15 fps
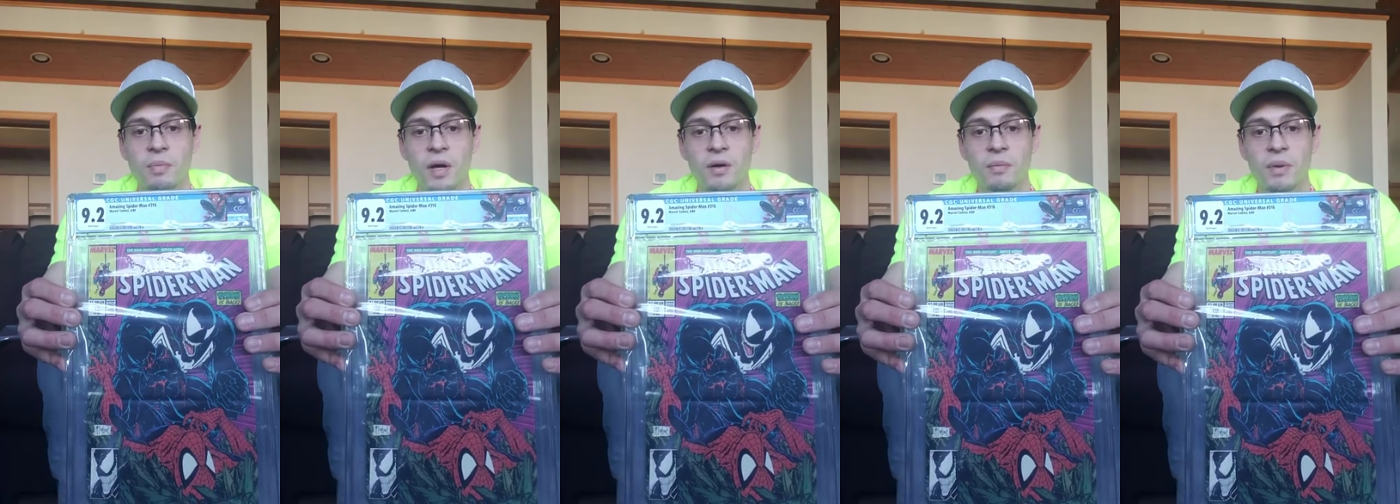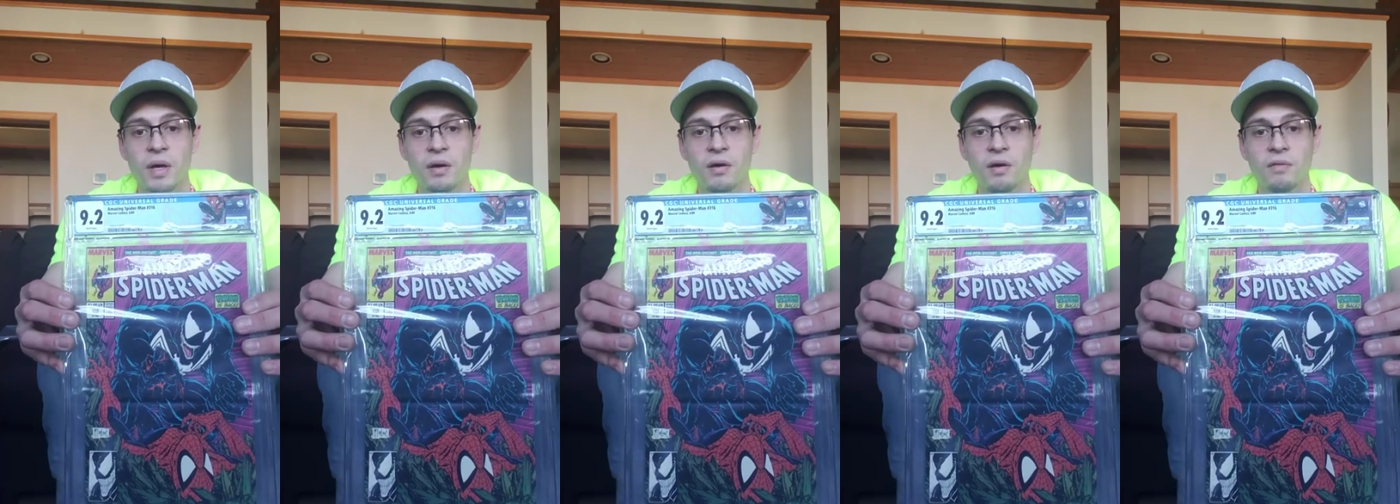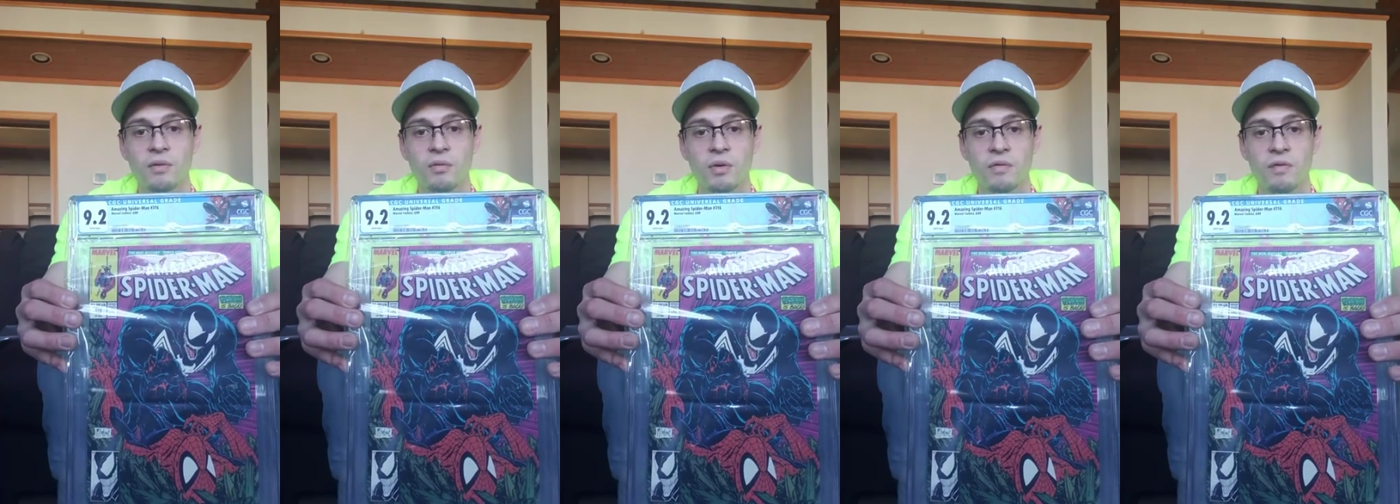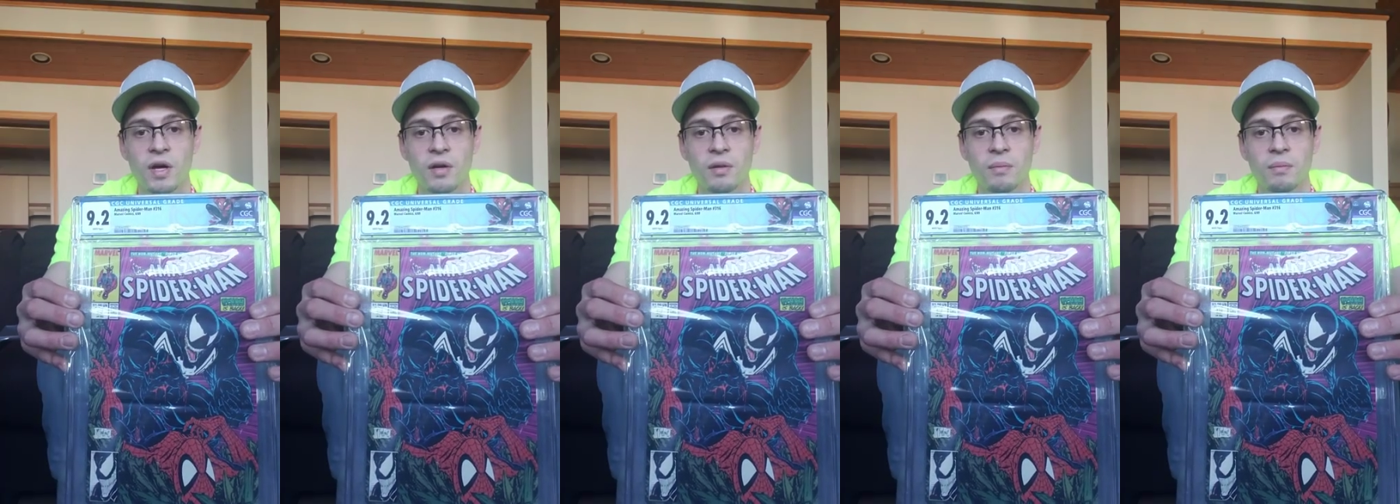Spider-Man cover with
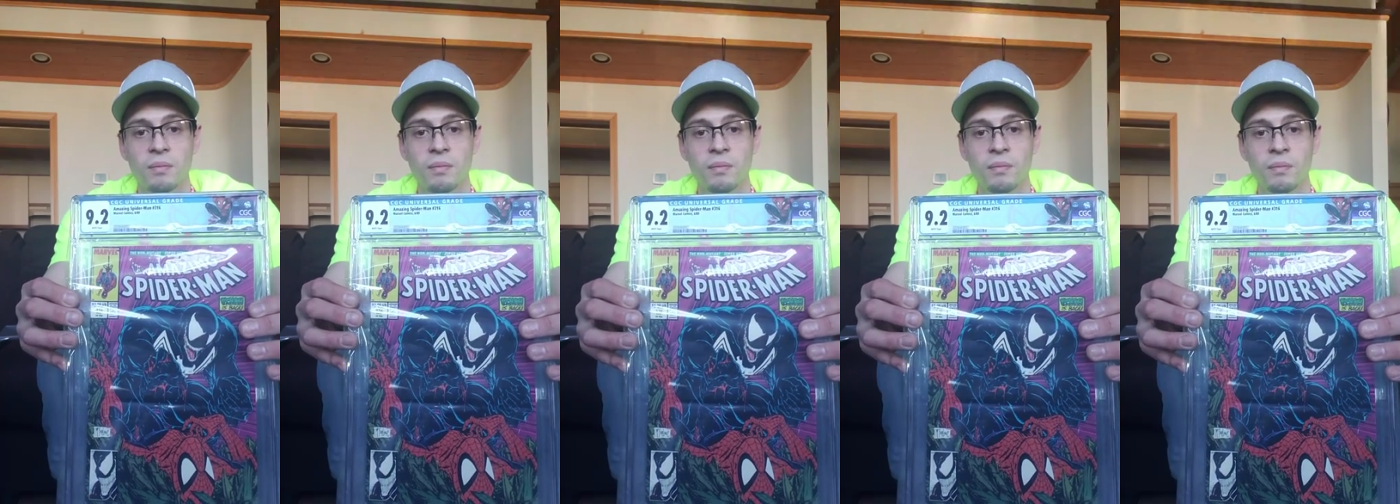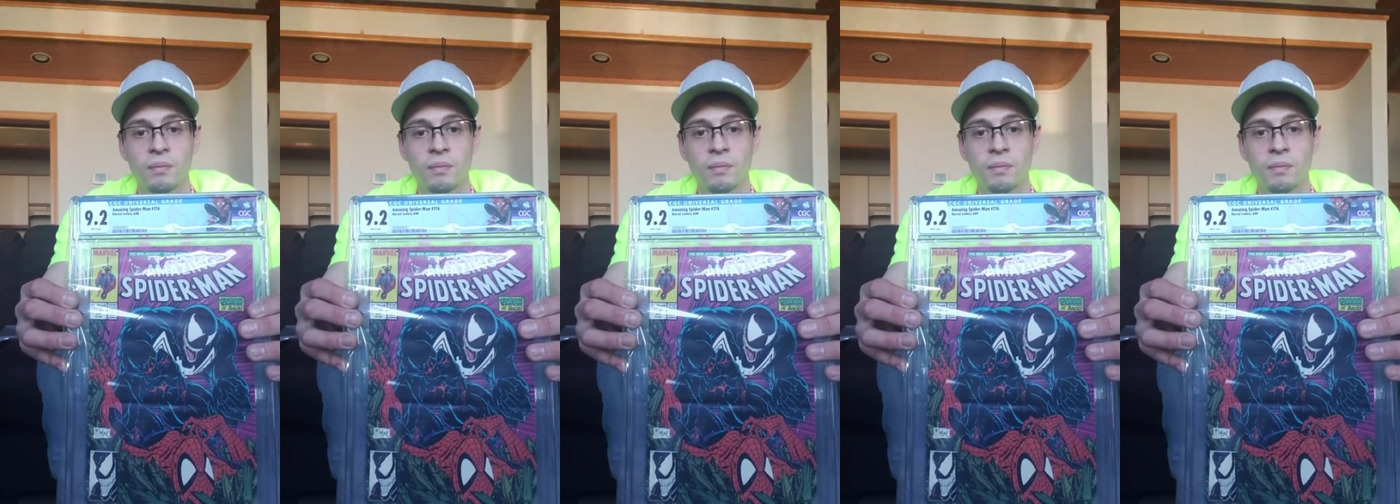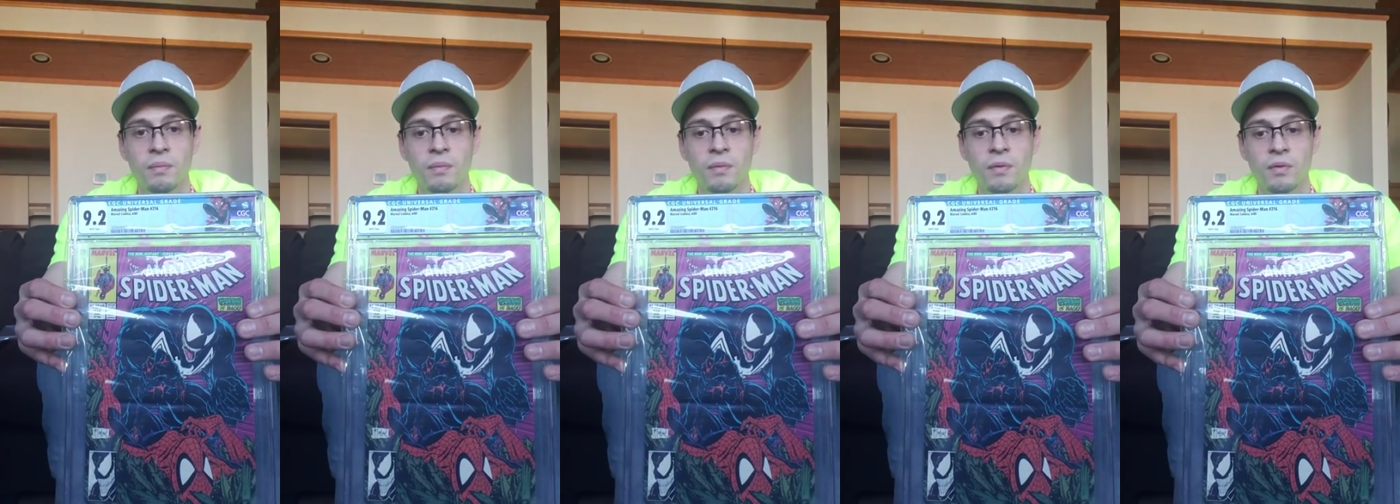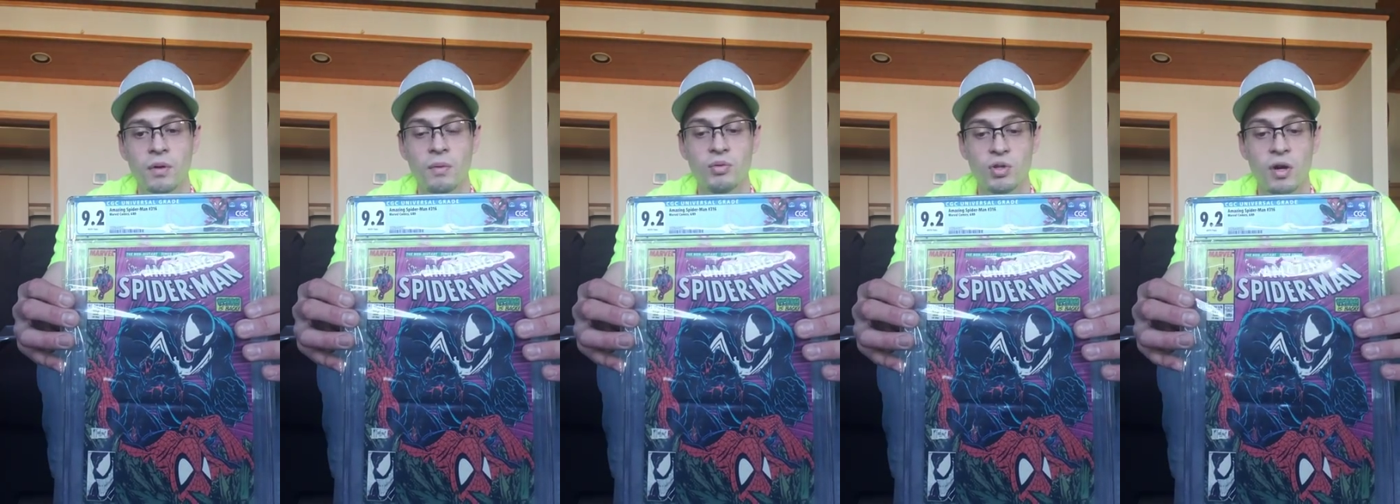Venom.
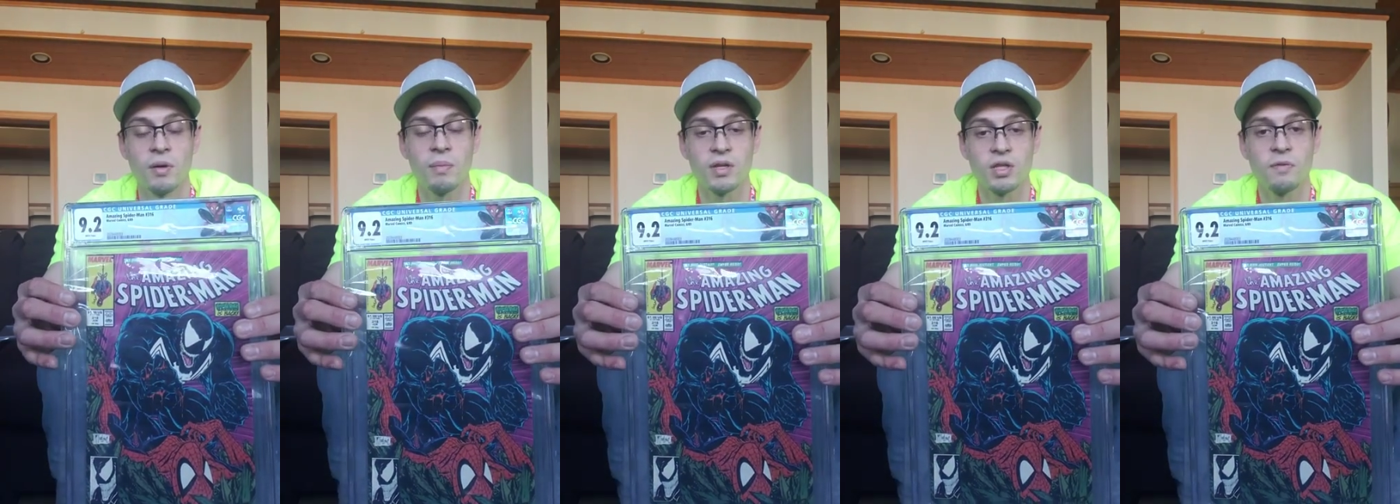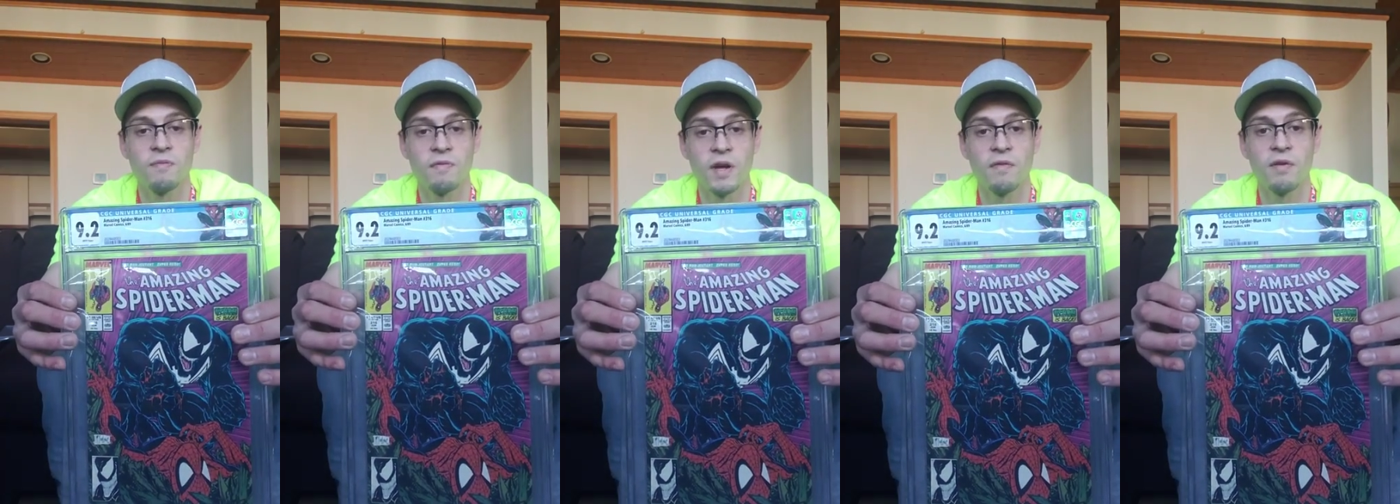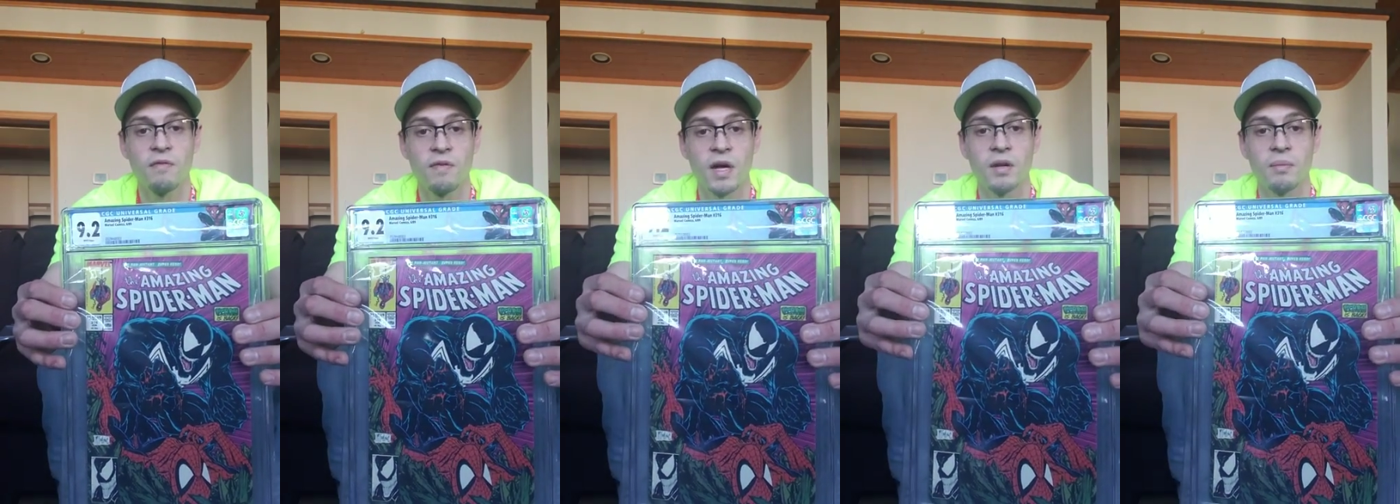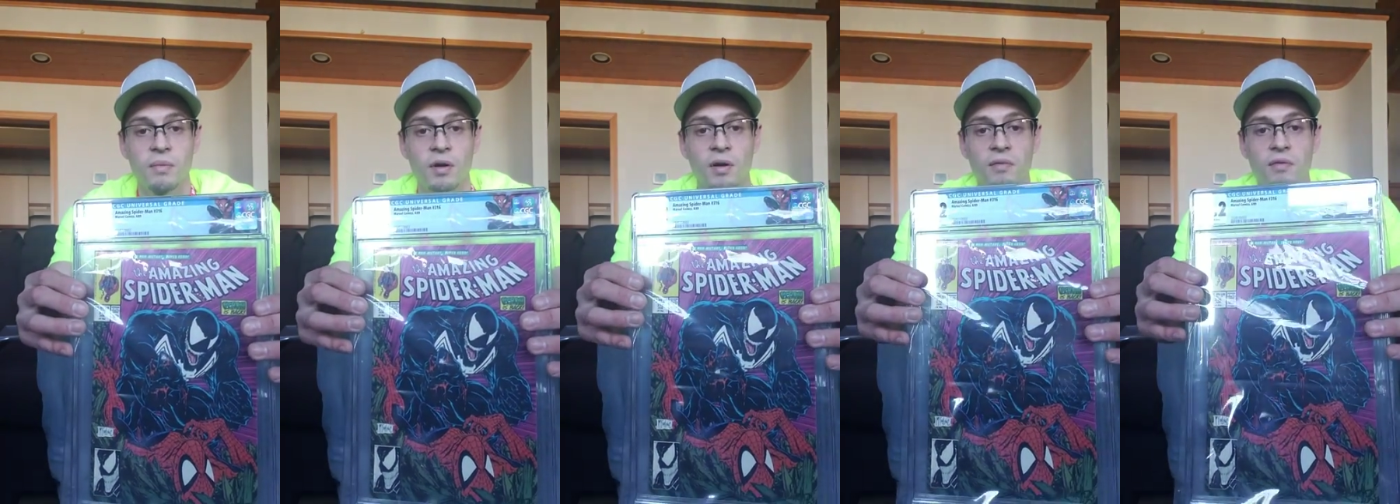No, I'm sorry, my favorite
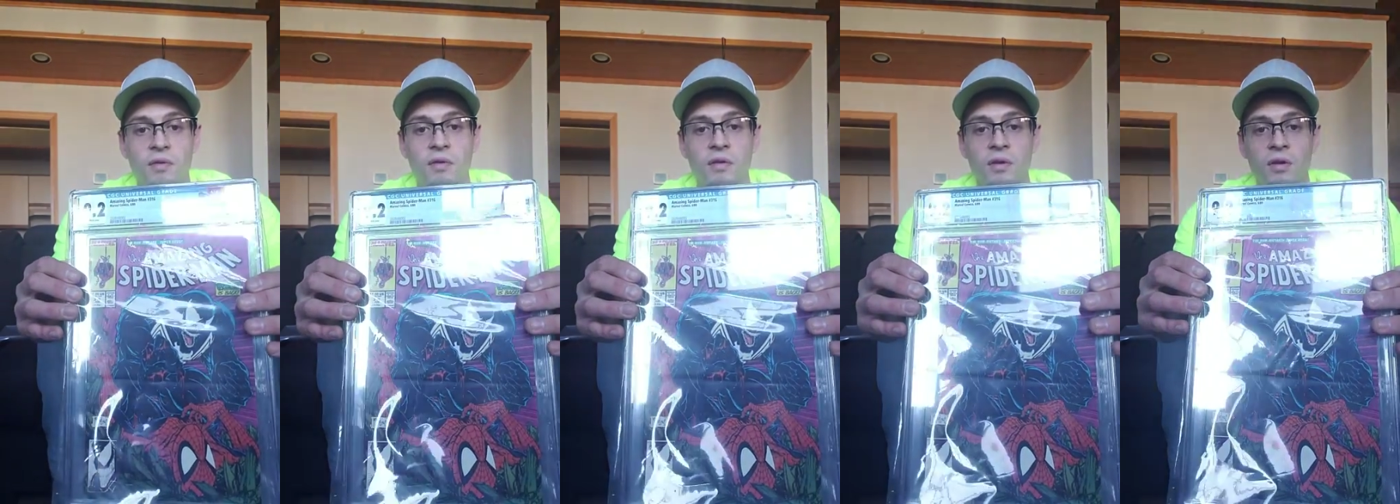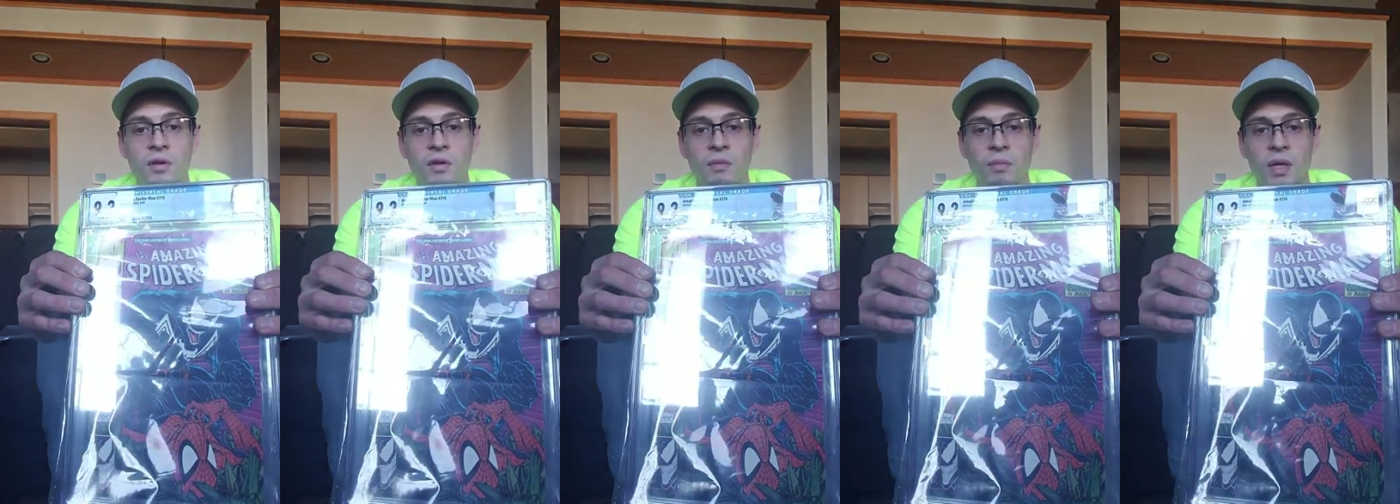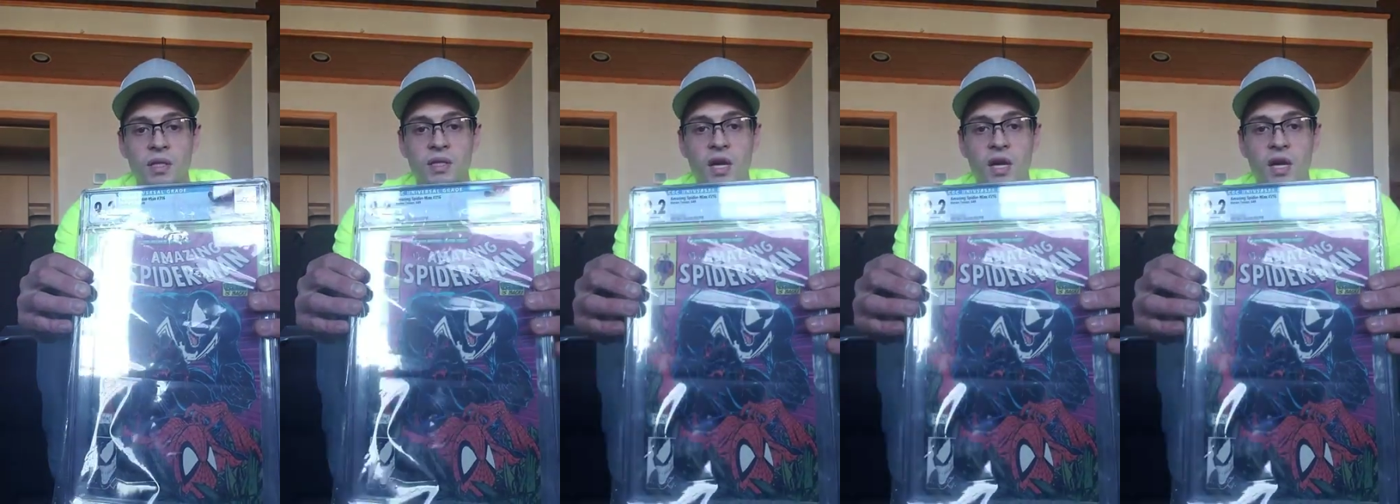Venom cover by